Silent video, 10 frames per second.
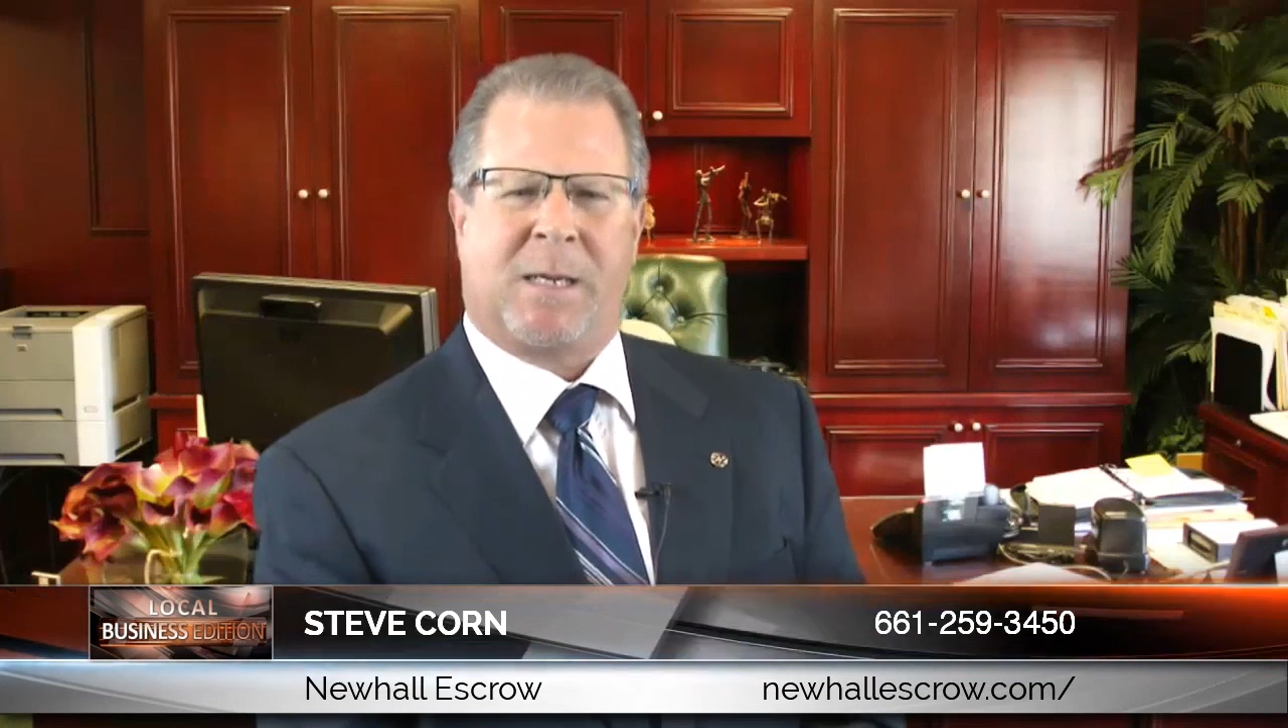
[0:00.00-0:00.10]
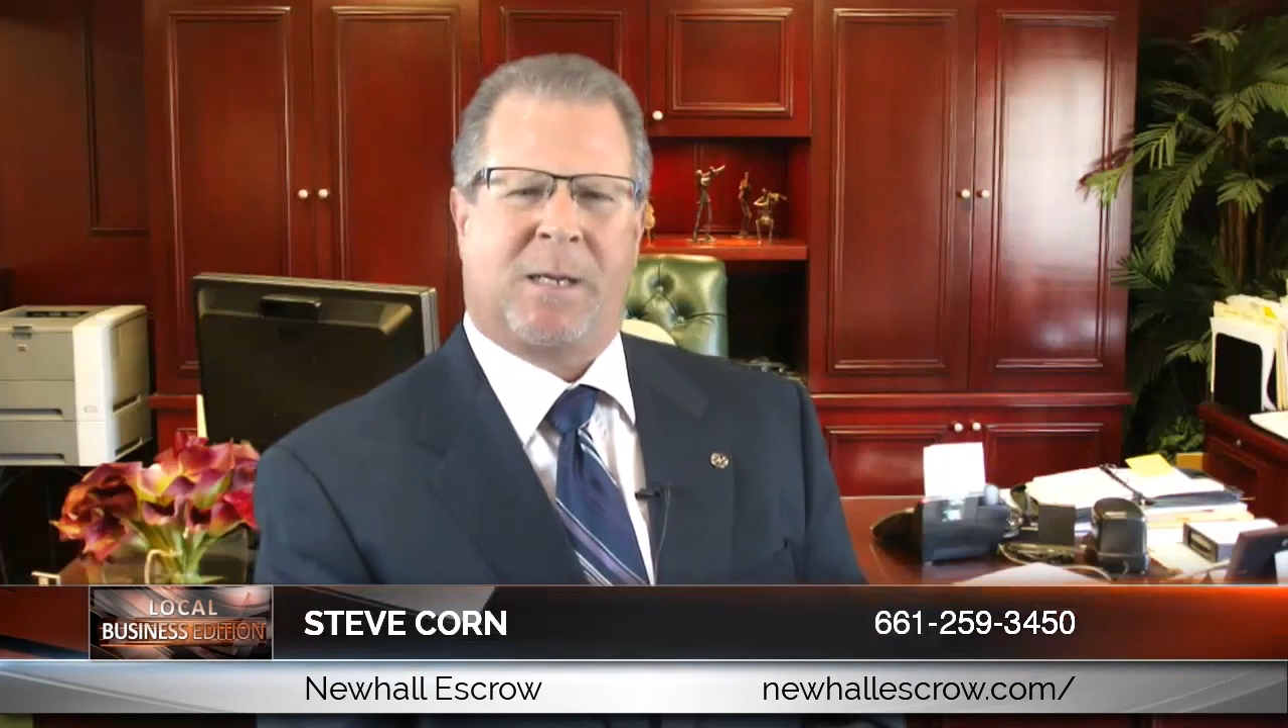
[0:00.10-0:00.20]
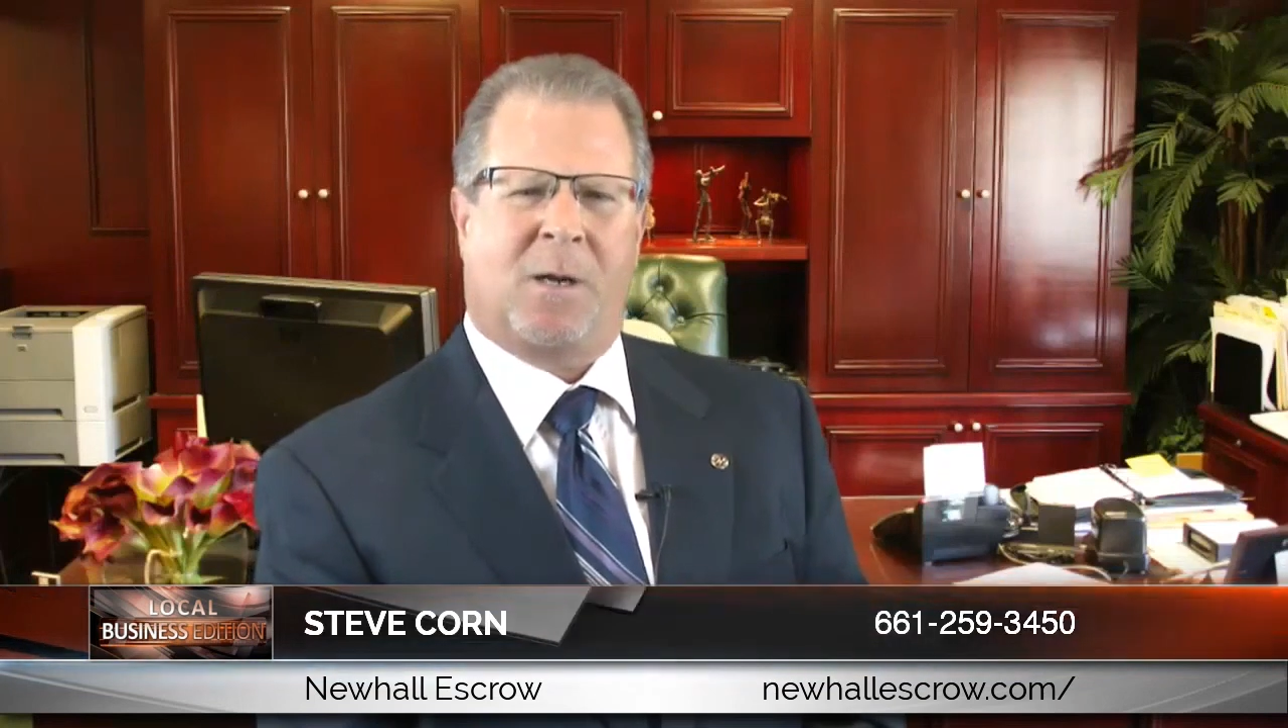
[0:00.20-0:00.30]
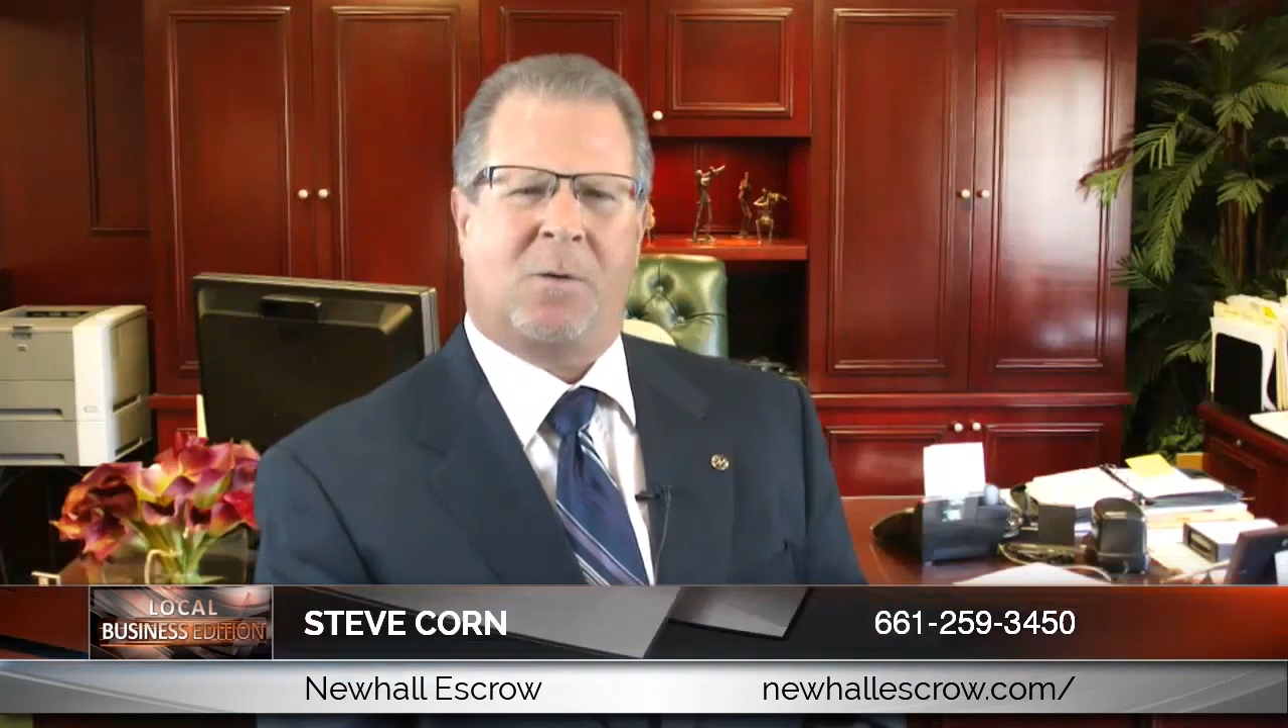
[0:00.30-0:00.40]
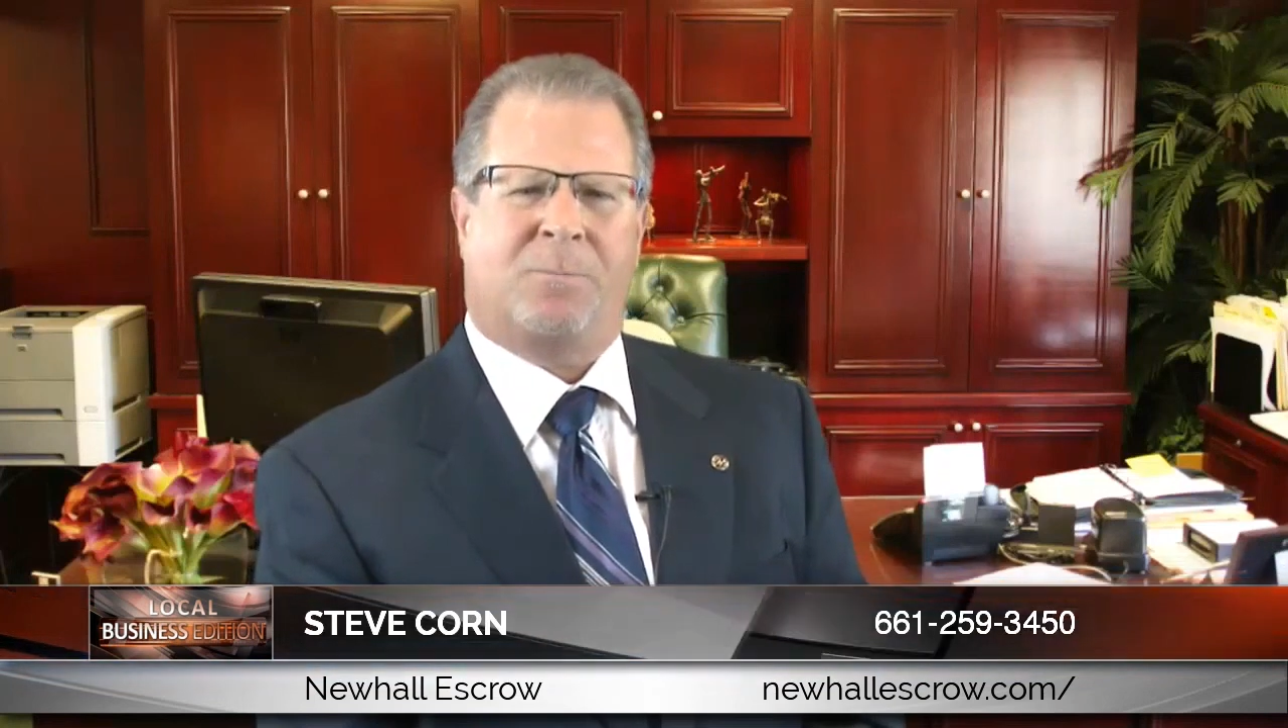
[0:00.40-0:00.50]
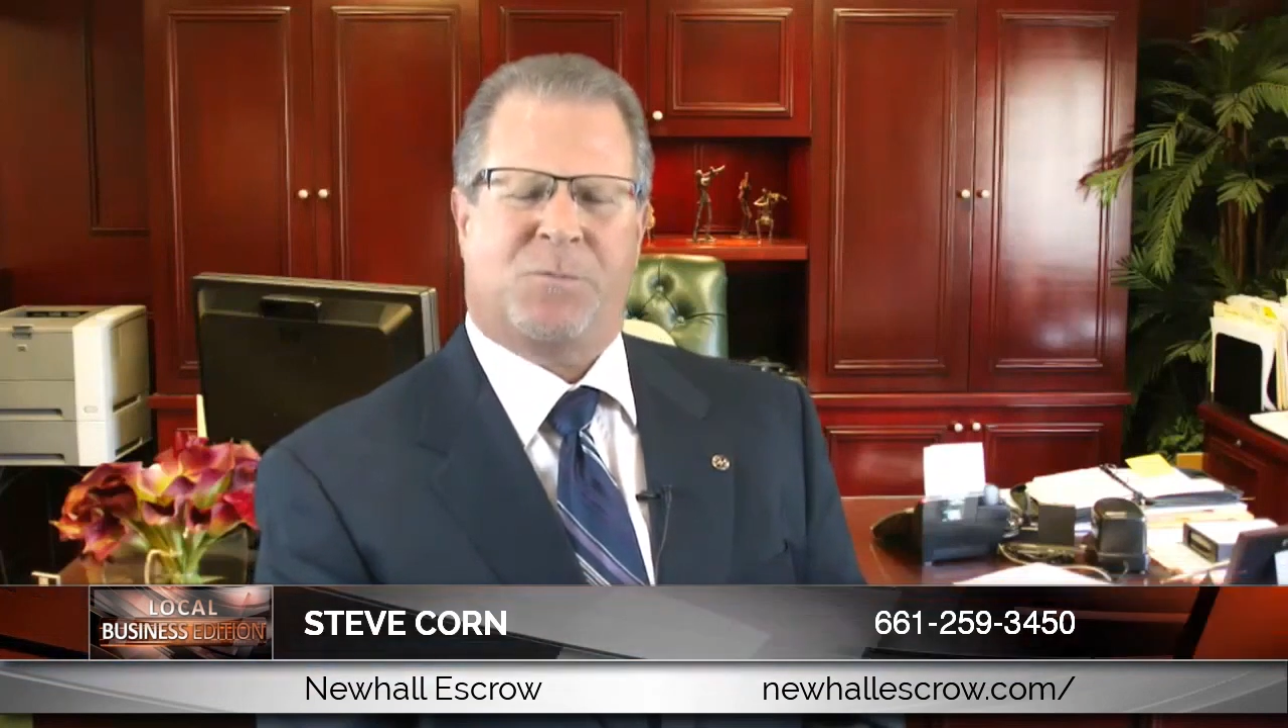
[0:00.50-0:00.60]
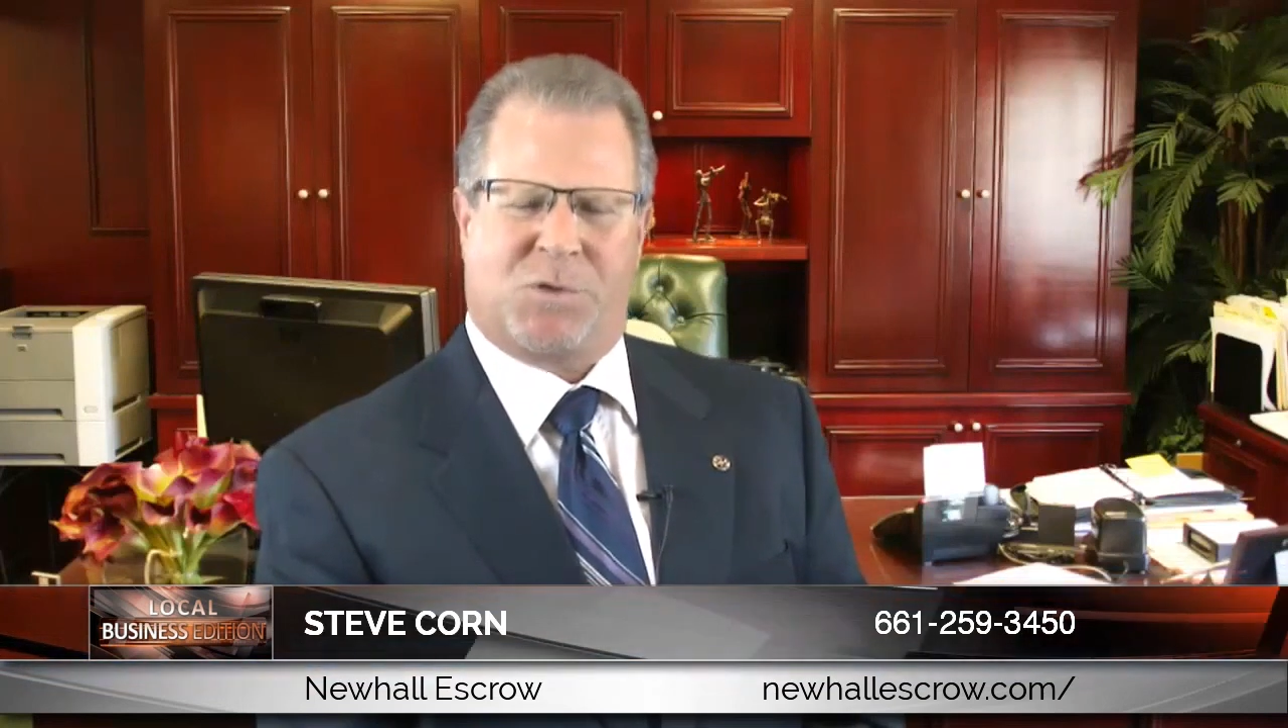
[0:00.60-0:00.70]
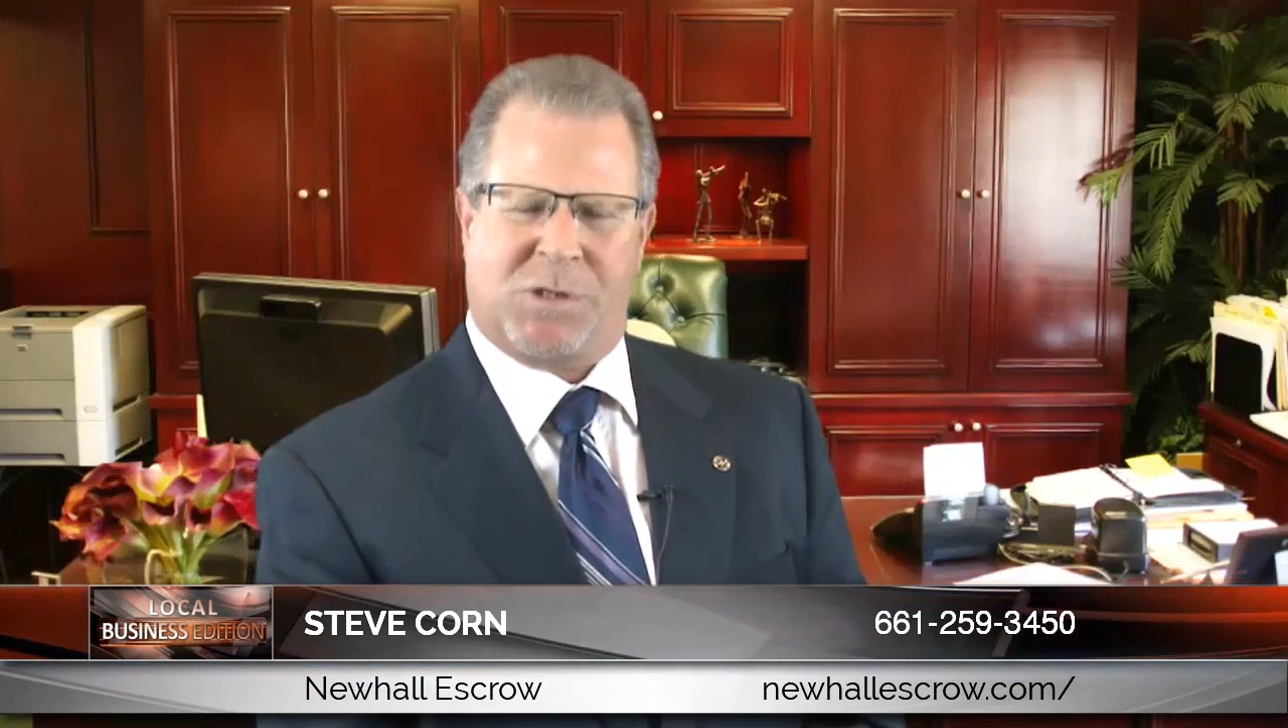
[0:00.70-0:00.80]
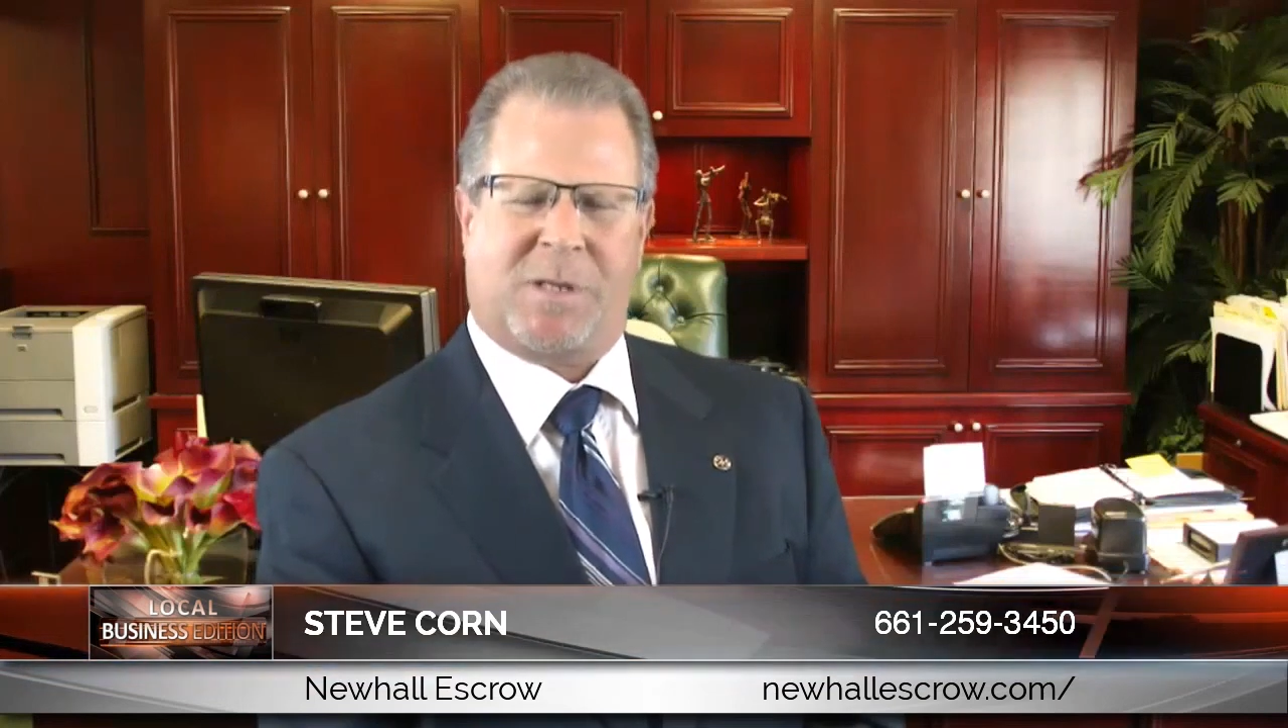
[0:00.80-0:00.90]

You know, just